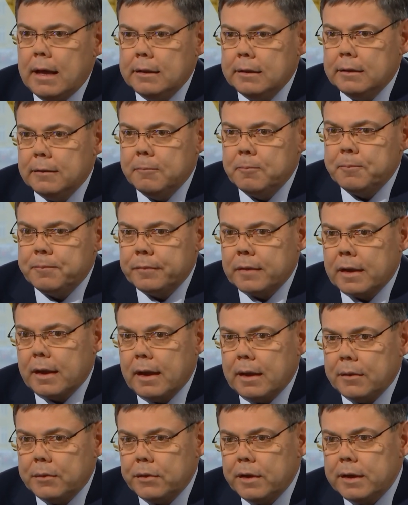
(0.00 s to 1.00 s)
and
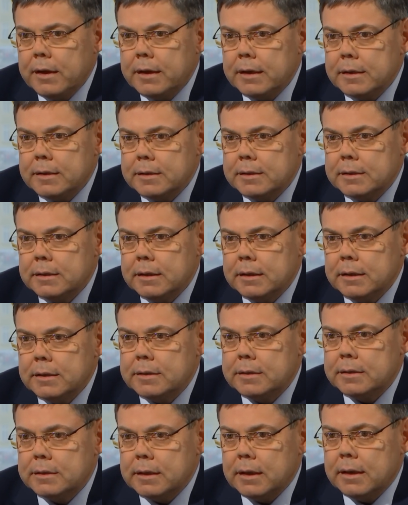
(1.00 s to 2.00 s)
I think it's
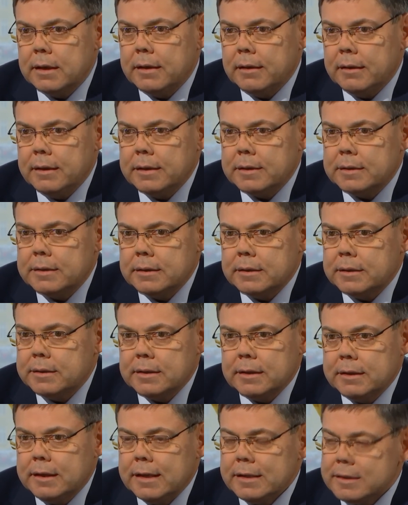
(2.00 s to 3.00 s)

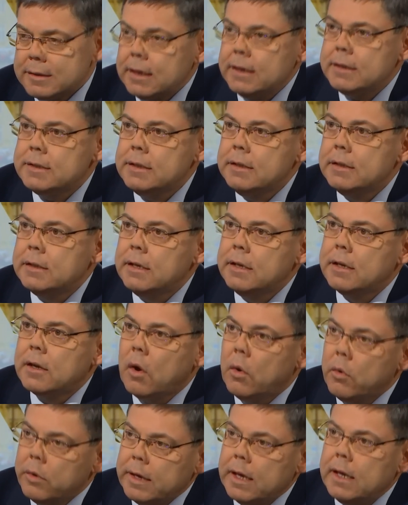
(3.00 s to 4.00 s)
a necessity
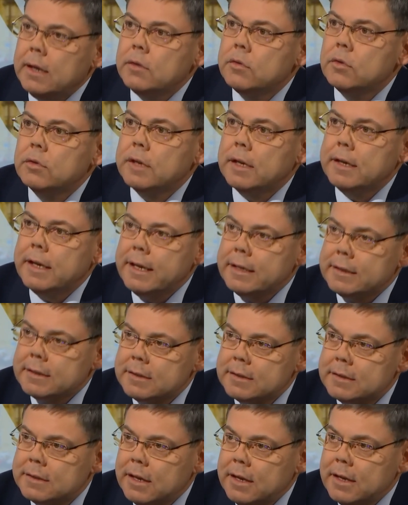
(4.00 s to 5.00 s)
going into the
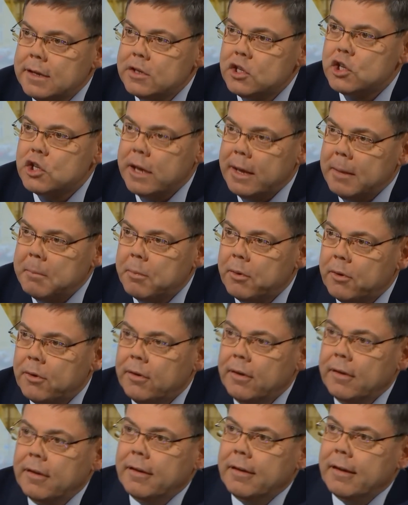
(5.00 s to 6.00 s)
next
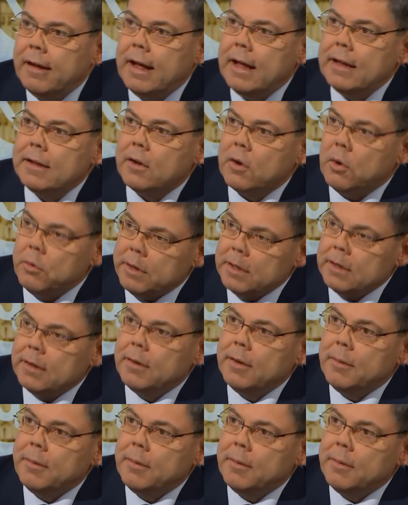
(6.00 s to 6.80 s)
chamber and